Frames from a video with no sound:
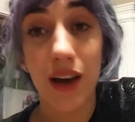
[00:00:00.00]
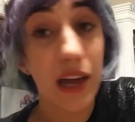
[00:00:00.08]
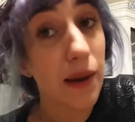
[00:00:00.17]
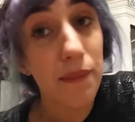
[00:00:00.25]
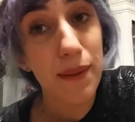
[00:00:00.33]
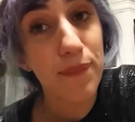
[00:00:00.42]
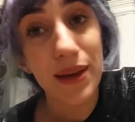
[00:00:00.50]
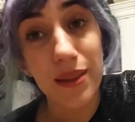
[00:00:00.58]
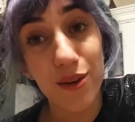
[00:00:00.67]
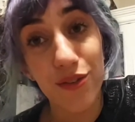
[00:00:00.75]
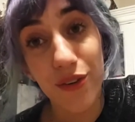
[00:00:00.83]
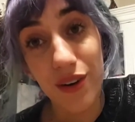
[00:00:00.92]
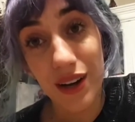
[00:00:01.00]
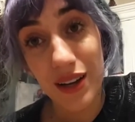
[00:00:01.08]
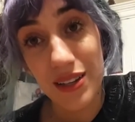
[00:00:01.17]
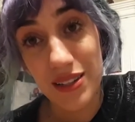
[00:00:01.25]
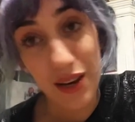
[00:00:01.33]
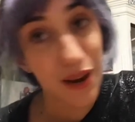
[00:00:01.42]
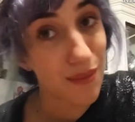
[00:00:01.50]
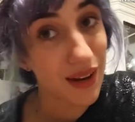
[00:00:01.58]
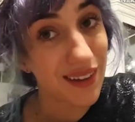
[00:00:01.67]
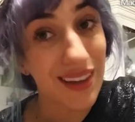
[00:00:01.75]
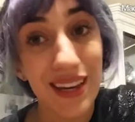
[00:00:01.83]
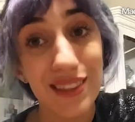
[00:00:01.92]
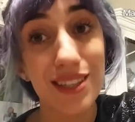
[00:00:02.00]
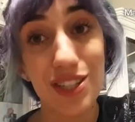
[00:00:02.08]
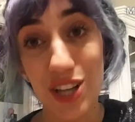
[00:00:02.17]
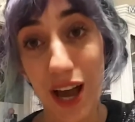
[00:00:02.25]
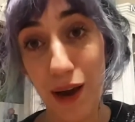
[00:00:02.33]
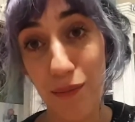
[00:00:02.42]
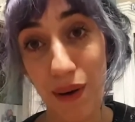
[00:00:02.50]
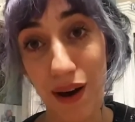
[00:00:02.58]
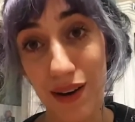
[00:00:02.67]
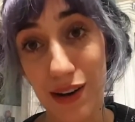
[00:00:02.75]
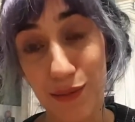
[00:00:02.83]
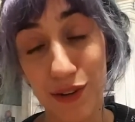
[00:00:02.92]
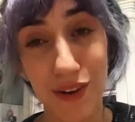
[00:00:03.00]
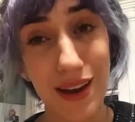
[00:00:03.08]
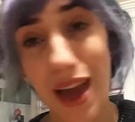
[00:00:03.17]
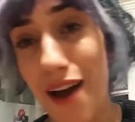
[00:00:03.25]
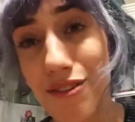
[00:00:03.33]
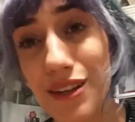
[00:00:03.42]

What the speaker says: and I'm going to be in the forest, and I'm going to hit the jackpot, and I'm going to find